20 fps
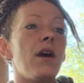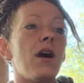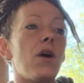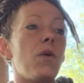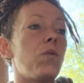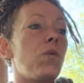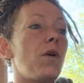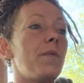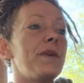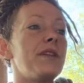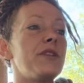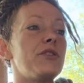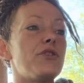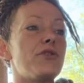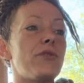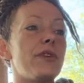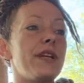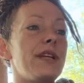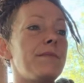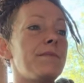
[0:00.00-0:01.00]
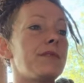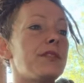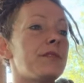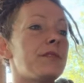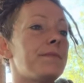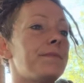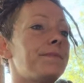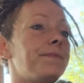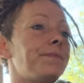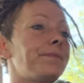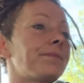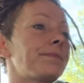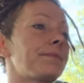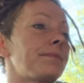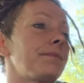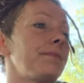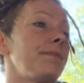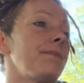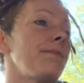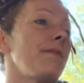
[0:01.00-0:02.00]
A woman dreams.
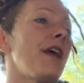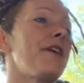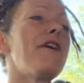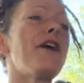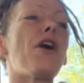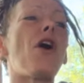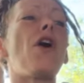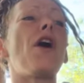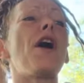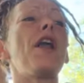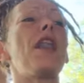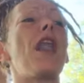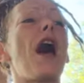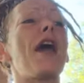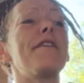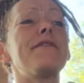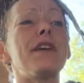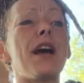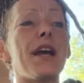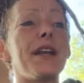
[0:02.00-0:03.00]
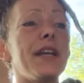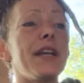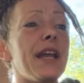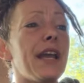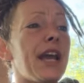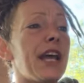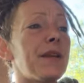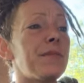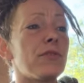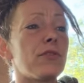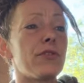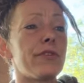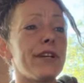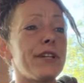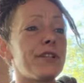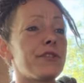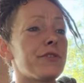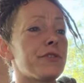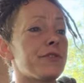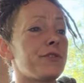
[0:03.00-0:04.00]
There are a lot of tiny animal
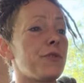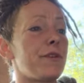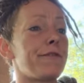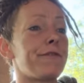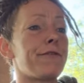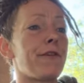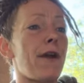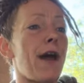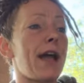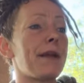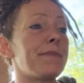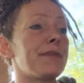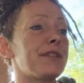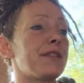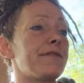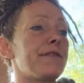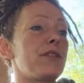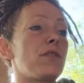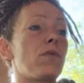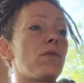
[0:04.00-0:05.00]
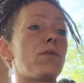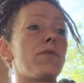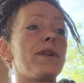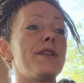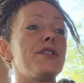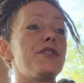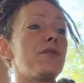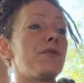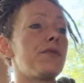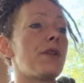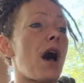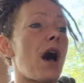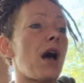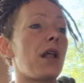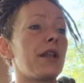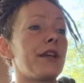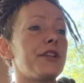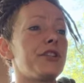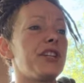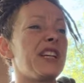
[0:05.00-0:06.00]
creatures who have fragments of an original
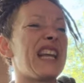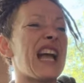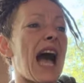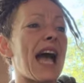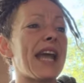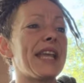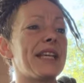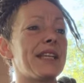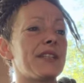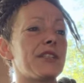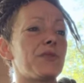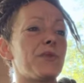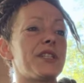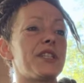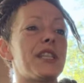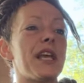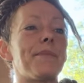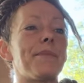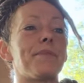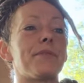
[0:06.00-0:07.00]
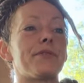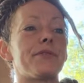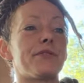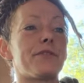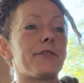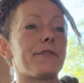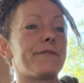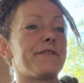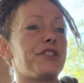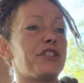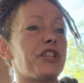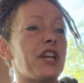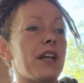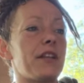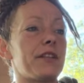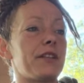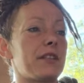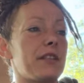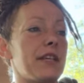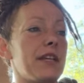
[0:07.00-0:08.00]
knowledge, guidance, which they preserve
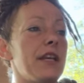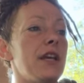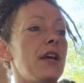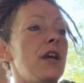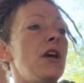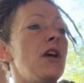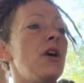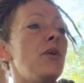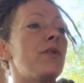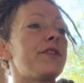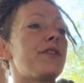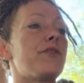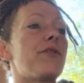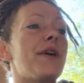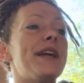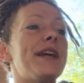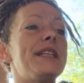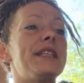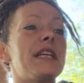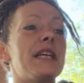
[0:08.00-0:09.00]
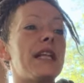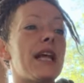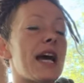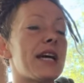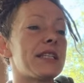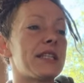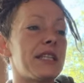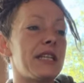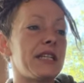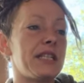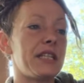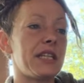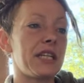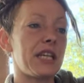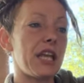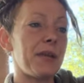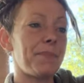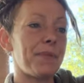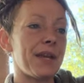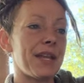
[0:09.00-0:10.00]
jealously with great tenacity to
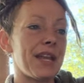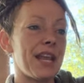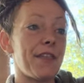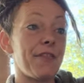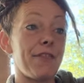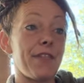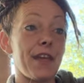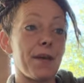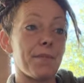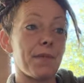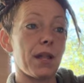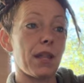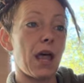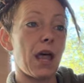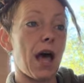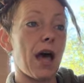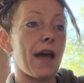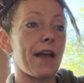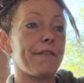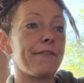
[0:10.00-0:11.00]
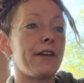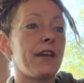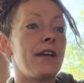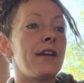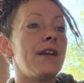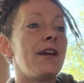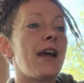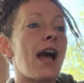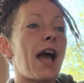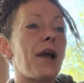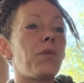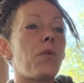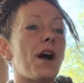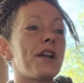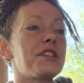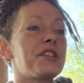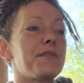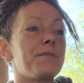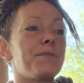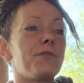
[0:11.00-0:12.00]
keep it in them alive. I
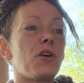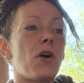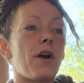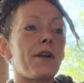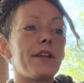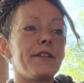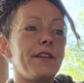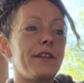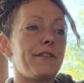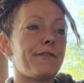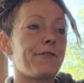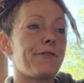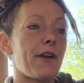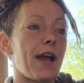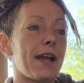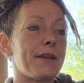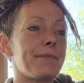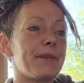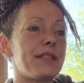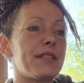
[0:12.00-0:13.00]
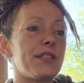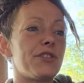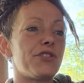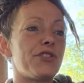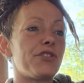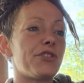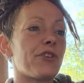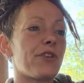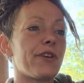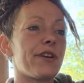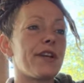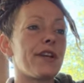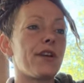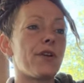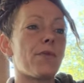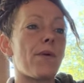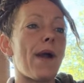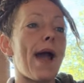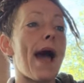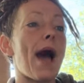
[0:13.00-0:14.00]
watch them guarding these fragments and scurrying
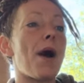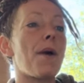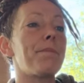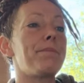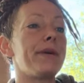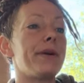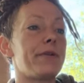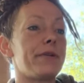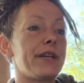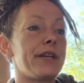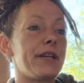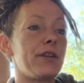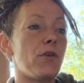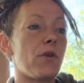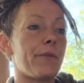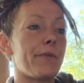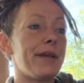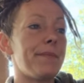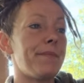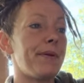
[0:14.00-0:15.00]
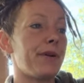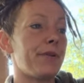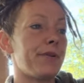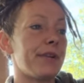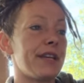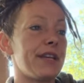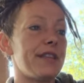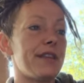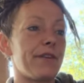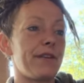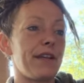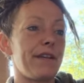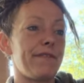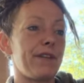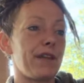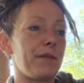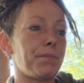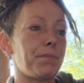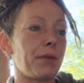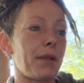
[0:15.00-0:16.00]
around, building or rebuilding their
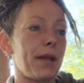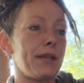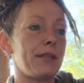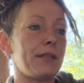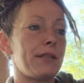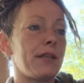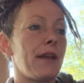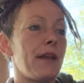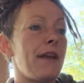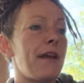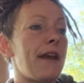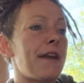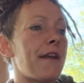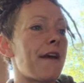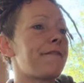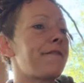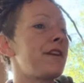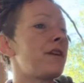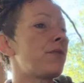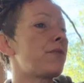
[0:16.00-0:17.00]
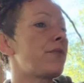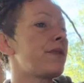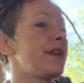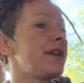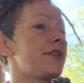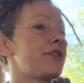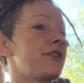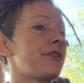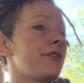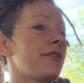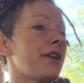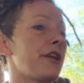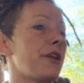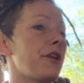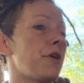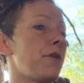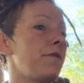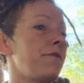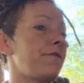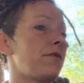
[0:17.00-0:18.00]
living place, and I feel reassured
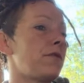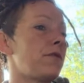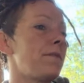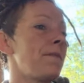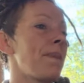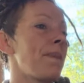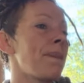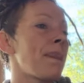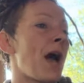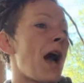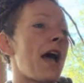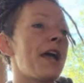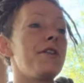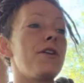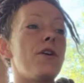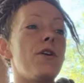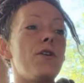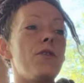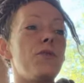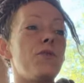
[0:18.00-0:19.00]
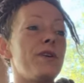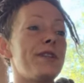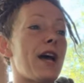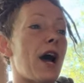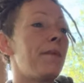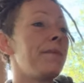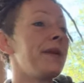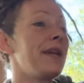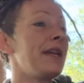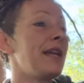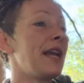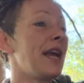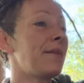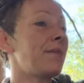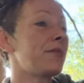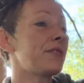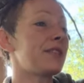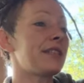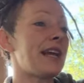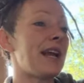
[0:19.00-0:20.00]
and hopeful. I know without being
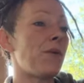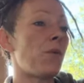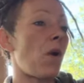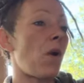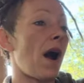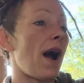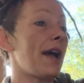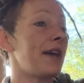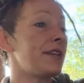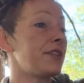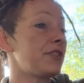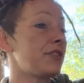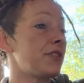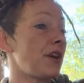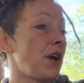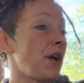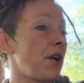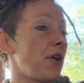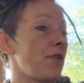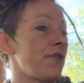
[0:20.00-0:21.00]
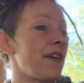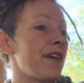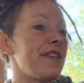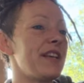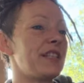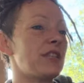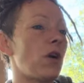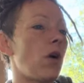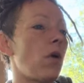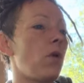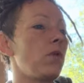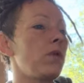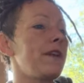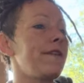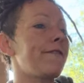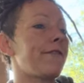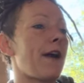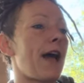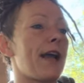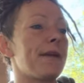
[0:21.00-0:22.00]
able to say why it is so that these holy
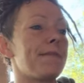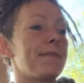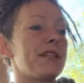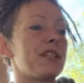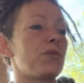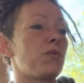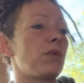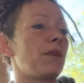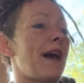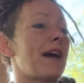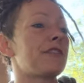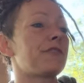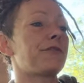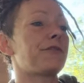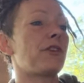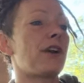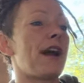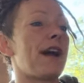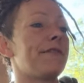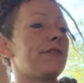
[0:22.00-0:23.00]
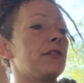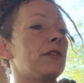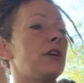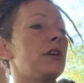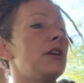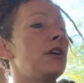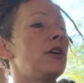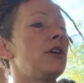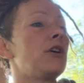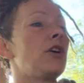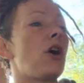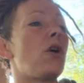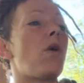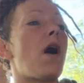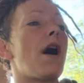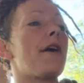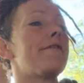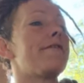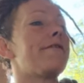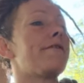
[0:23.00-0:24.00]
fragments will last forever, go
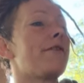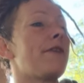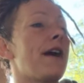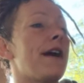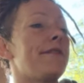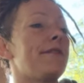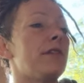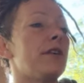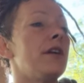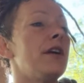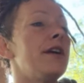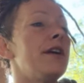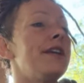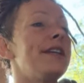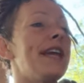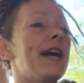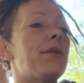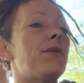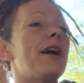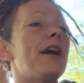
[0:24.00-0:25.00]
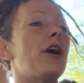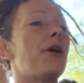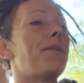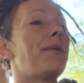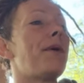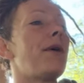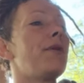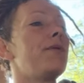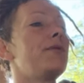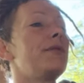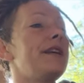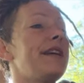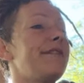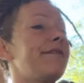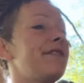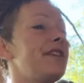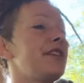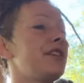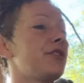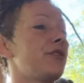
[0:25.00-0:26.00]
on forever, yet will help only
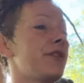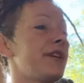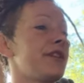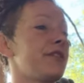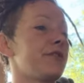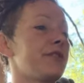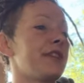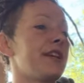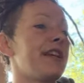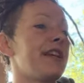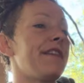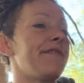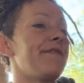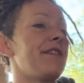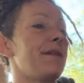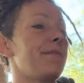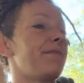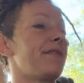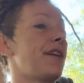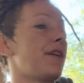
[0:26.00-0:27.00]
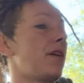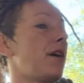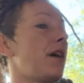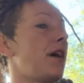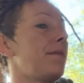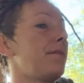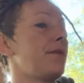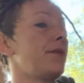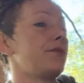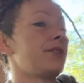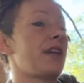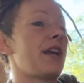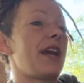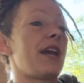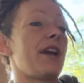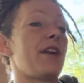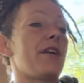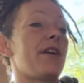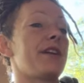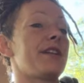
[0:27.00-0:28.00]
if these creatures give them their utmost
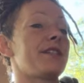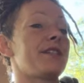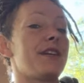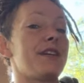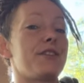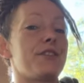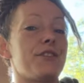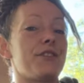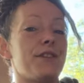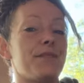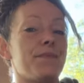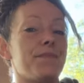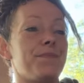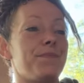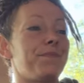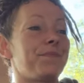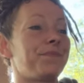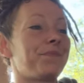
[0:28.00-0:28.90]
care and attention.